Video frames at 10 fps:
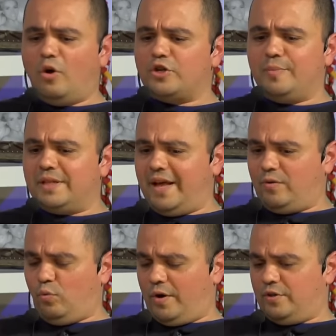Oh, you mean
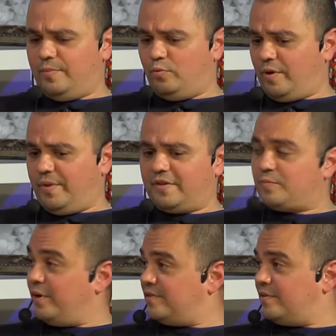like, you mean what am I
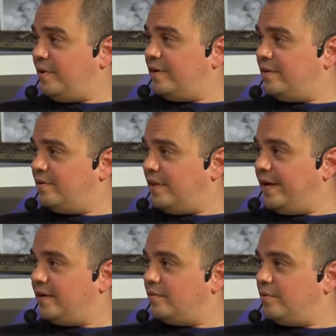expressing right here?
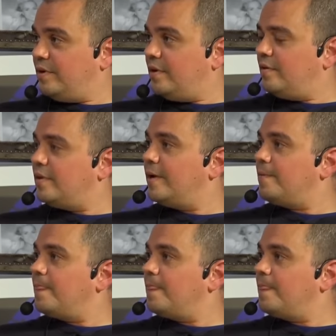Like, right no, no, no like, like, you're,